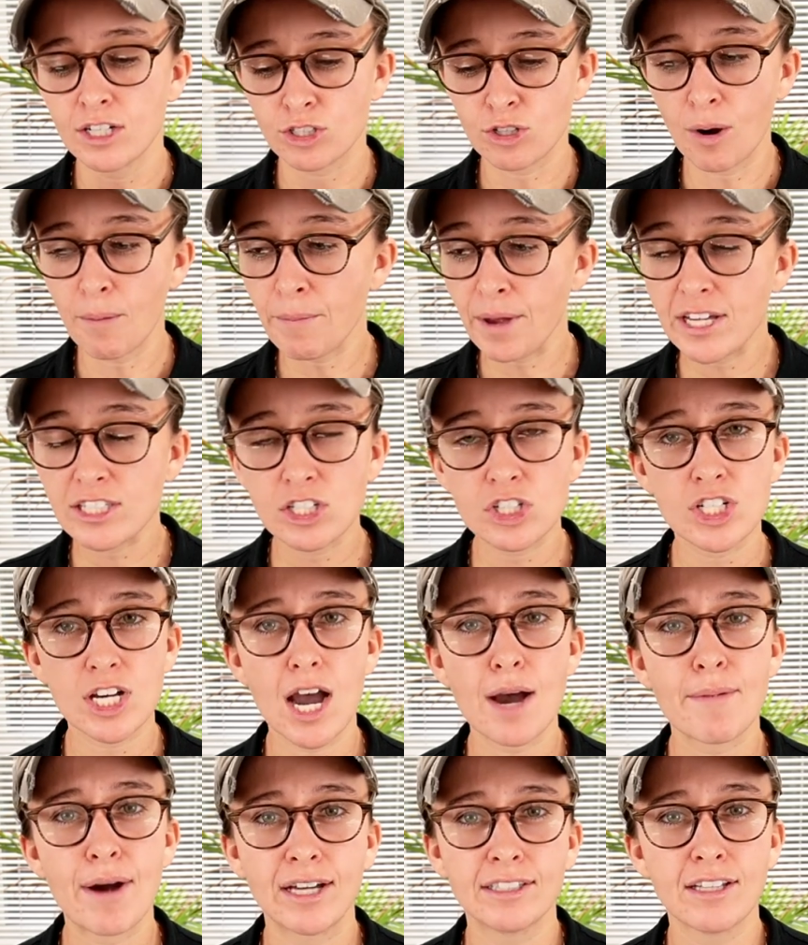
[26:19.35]
So amazing
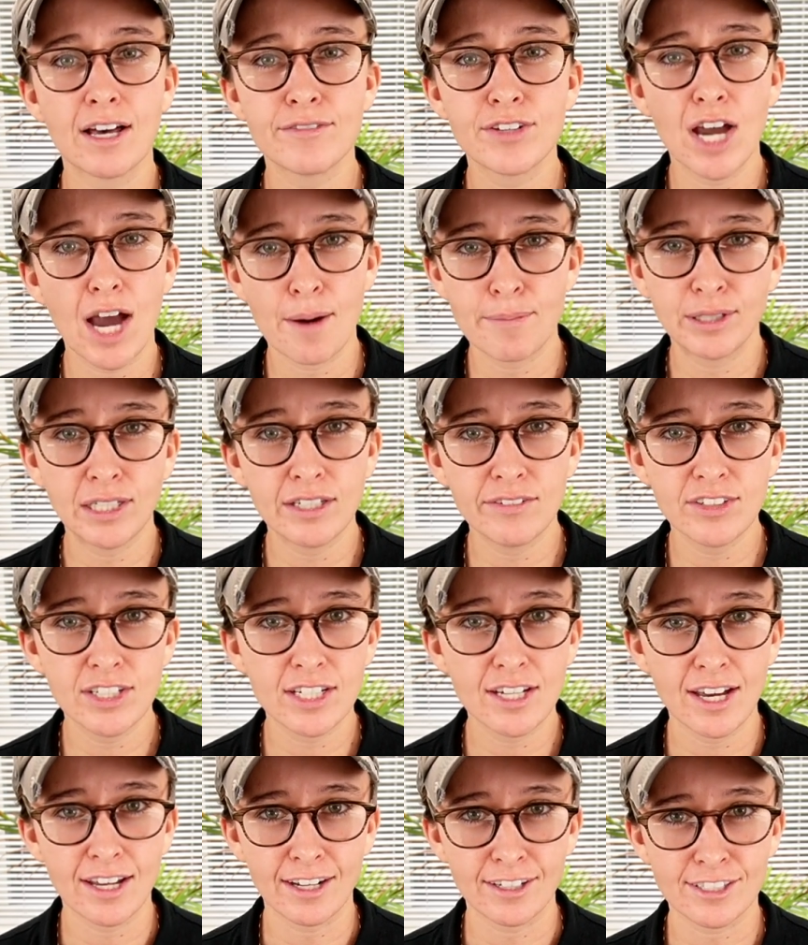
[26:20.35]
job. I love you. I believe in
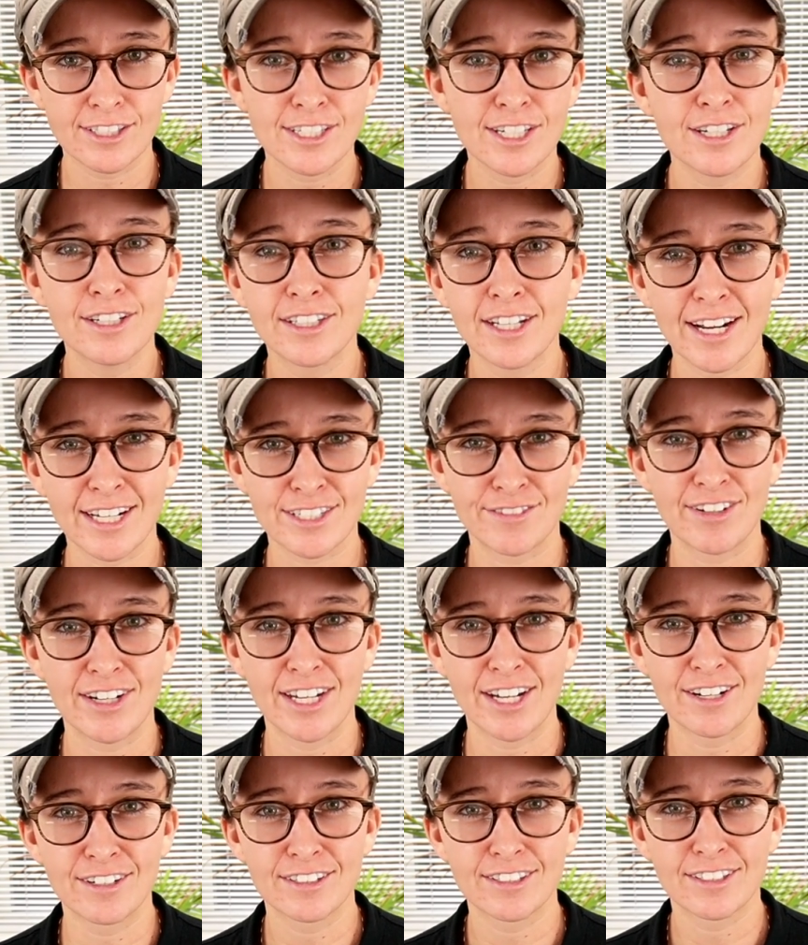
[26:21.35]
you. And I'll see you in the next
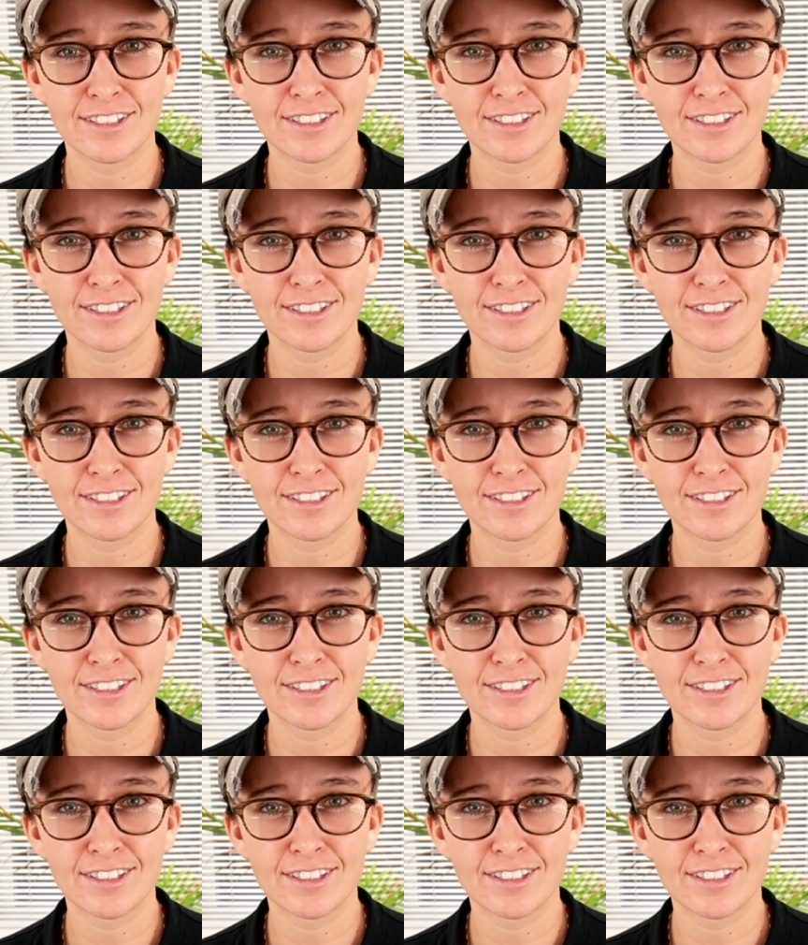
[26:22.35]
video.